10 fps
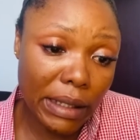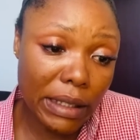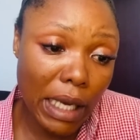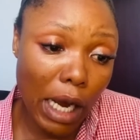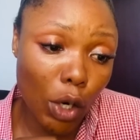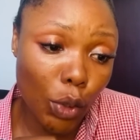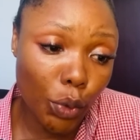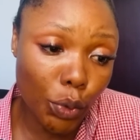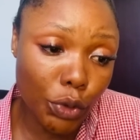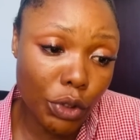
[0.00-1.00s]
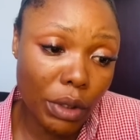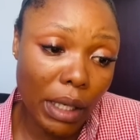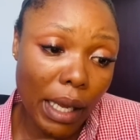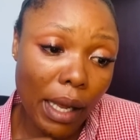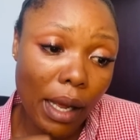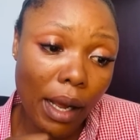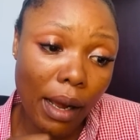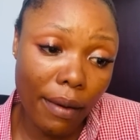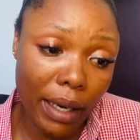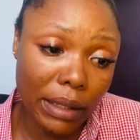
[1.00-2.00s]
their good
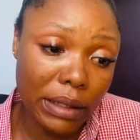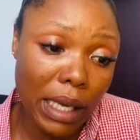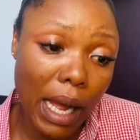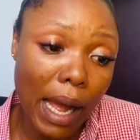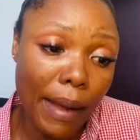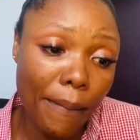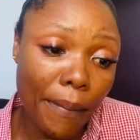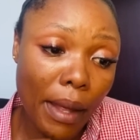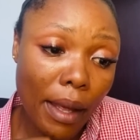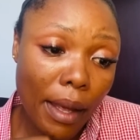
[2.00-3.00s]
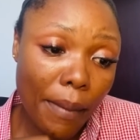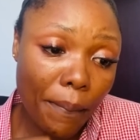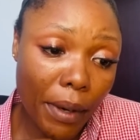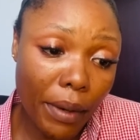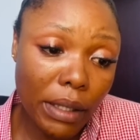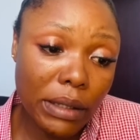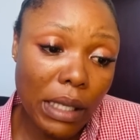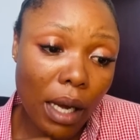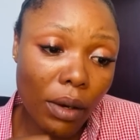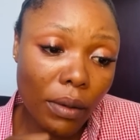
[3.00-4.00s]
character and
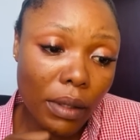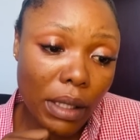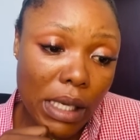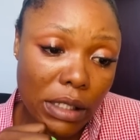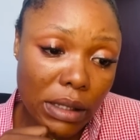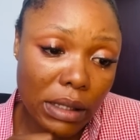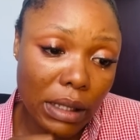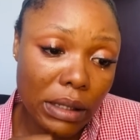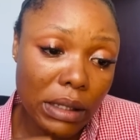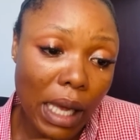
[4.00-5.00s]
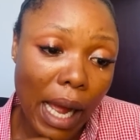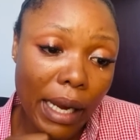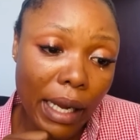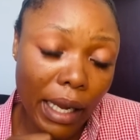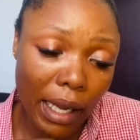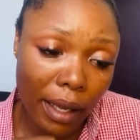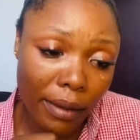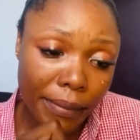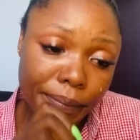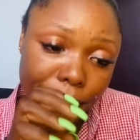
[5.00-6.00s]
parental instincts and care
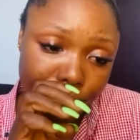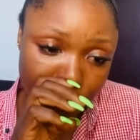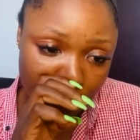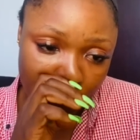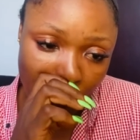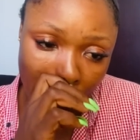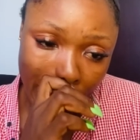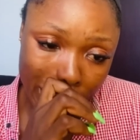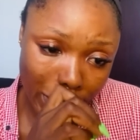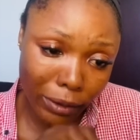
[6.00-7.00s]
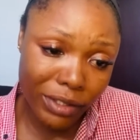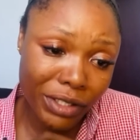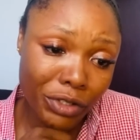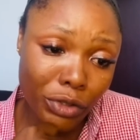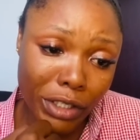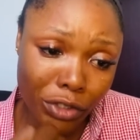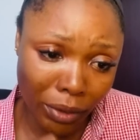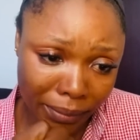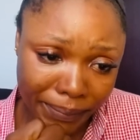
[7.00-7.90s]
into consideration.